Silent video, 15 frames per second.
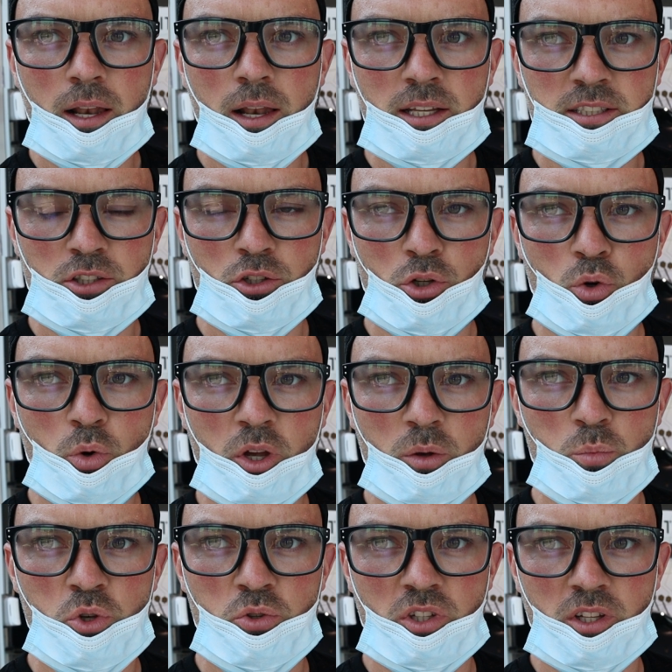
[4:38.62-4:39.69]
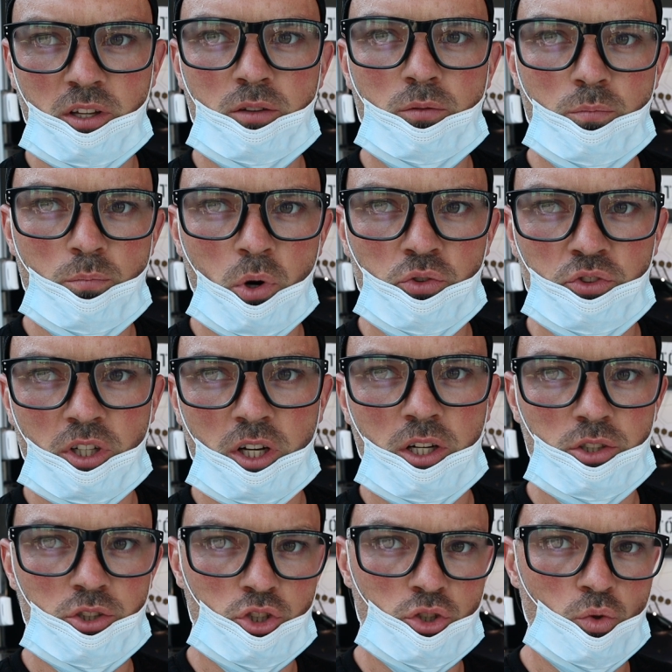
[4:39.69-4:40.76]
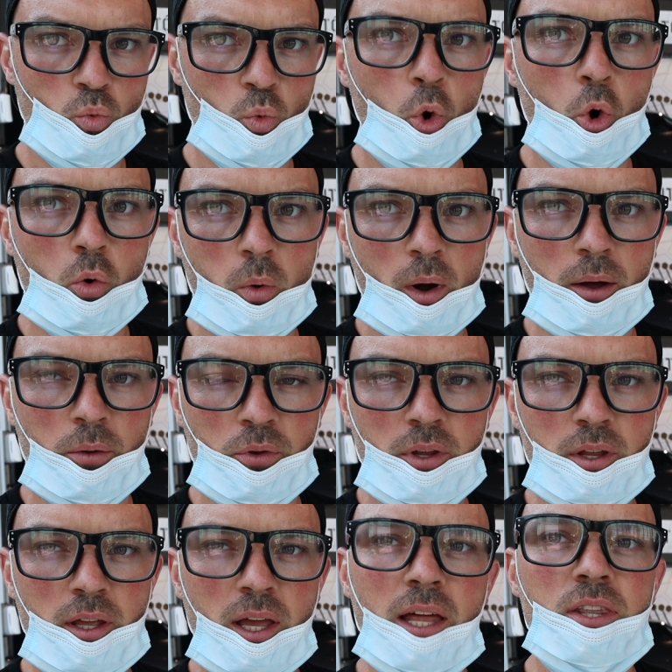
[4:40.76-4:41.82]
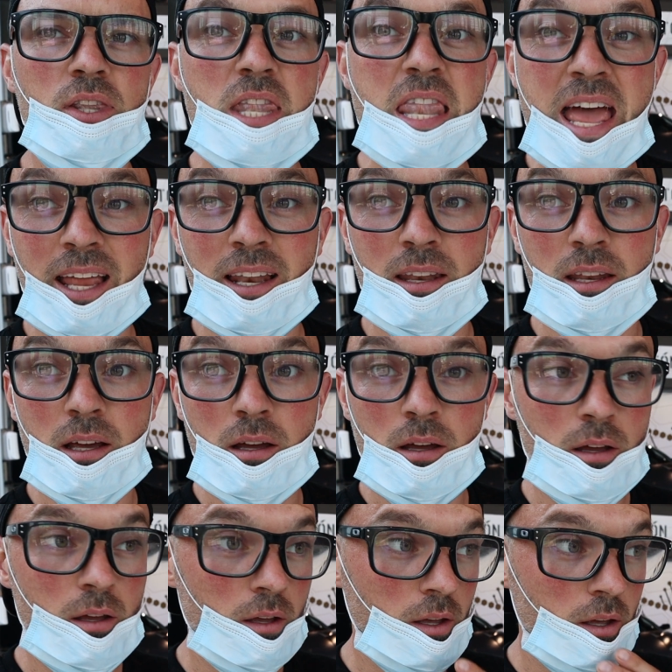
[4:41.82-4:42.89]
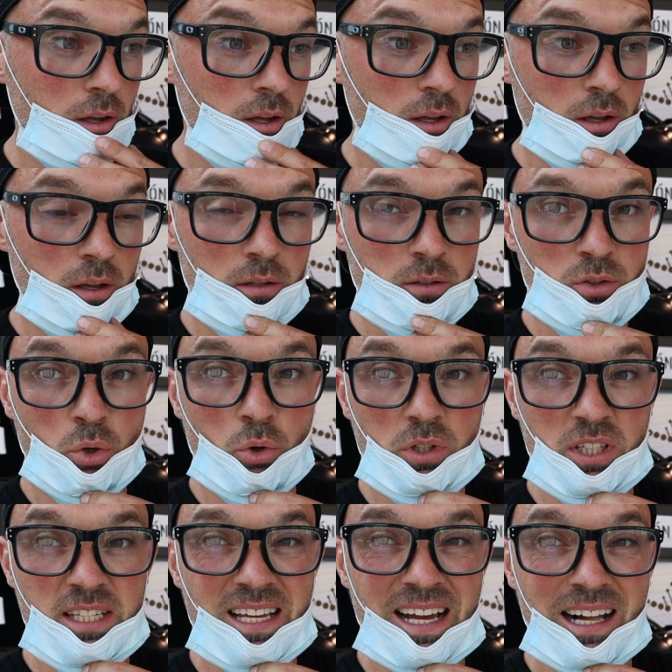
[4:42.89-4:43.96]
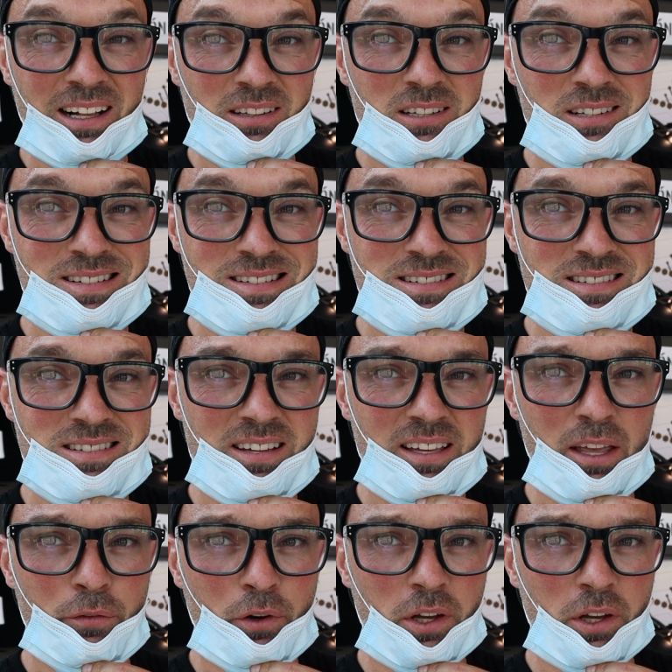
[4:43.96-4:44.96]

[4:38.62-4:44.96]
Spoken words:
Let's do a quick music montage, walk round, and then talk detail, if